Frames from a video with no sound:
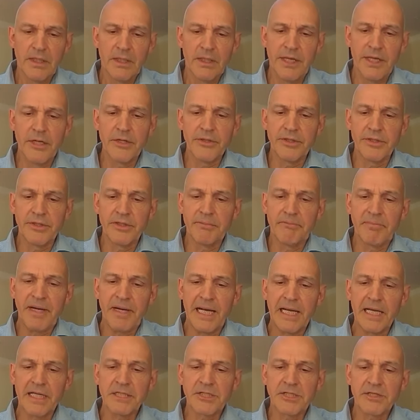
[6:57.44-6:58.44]
Now that the
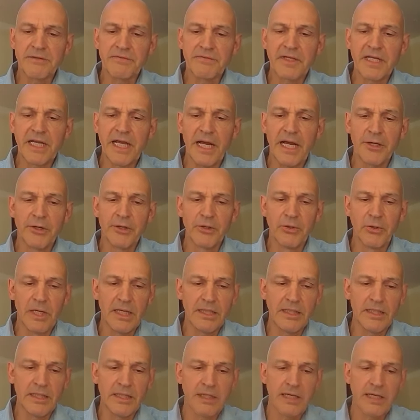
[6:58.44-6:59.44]
balance of
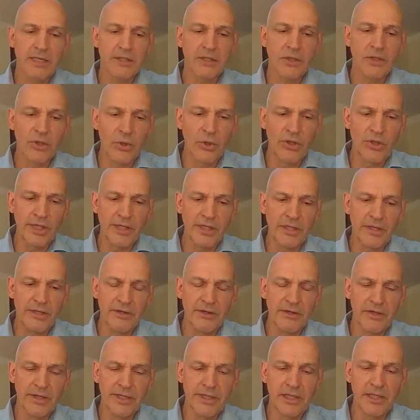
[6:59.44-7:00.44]
canola and coconut
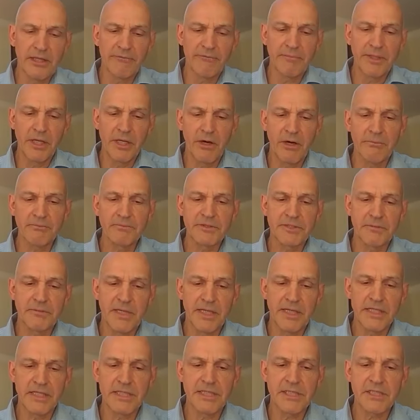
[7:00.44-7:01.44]
oil have been
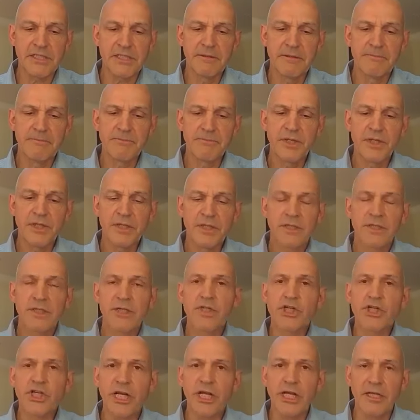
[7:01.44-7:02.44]
optimized, the
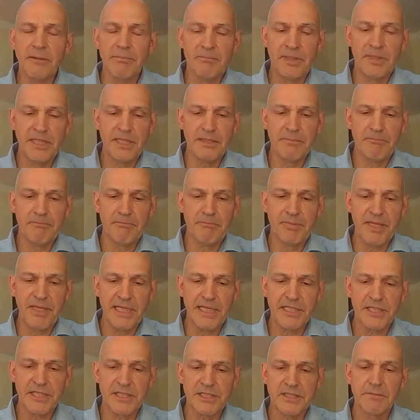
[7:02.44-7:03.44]

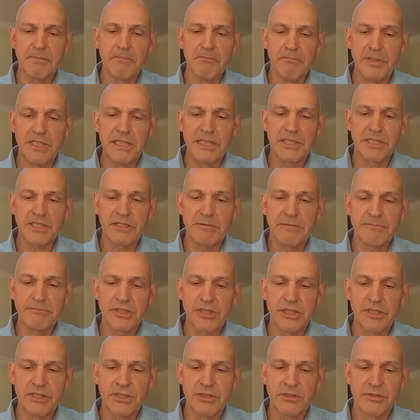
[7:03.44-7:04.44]
chickpea-based meat
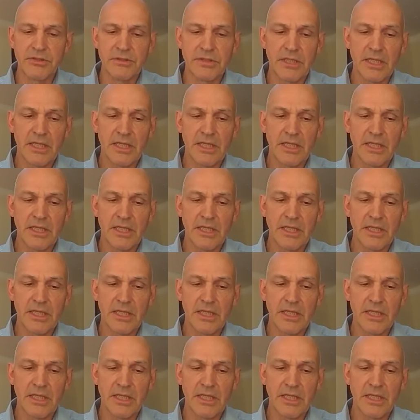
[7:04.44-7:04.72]
substitute